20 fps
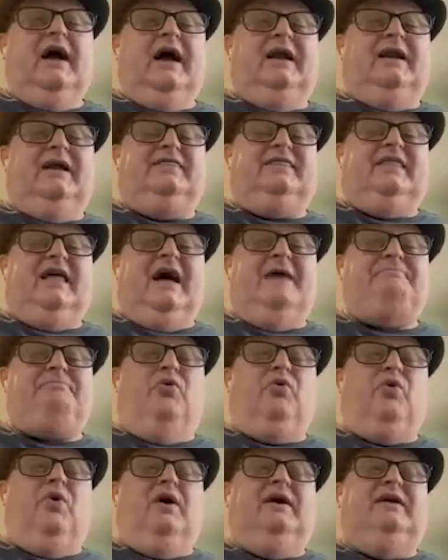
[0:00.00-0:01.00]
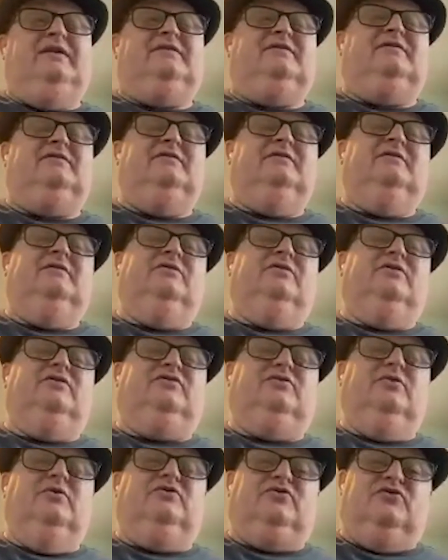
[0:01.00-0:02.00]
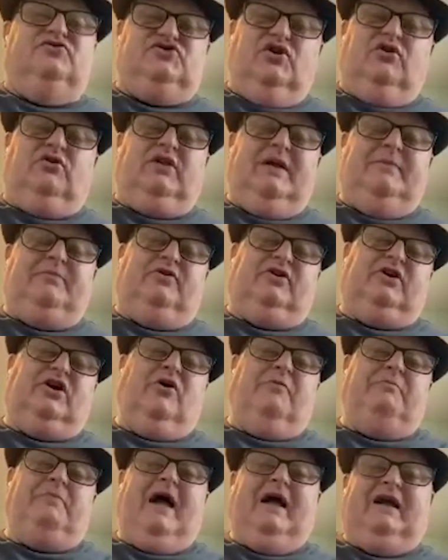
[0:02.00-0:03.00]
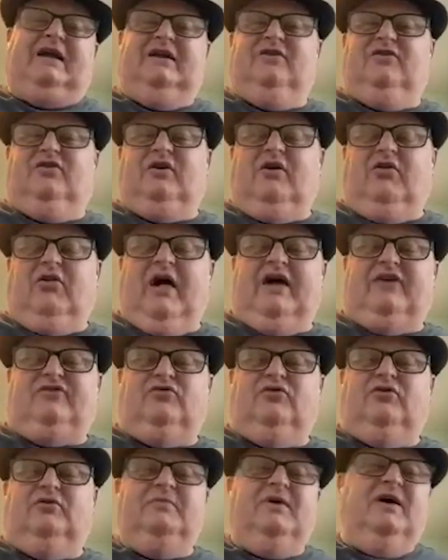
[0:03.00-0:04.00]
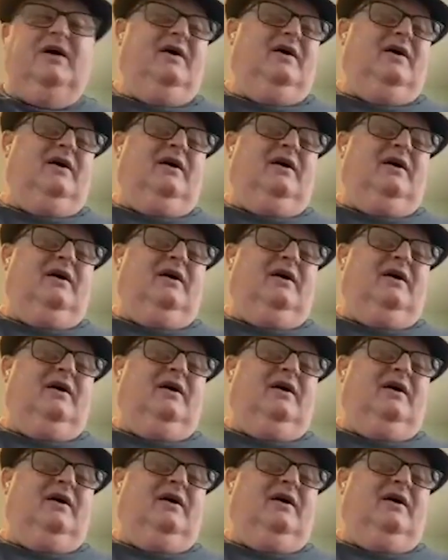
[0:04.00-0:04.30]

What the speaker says: And at that point, the students are generally able to go back into the classroom.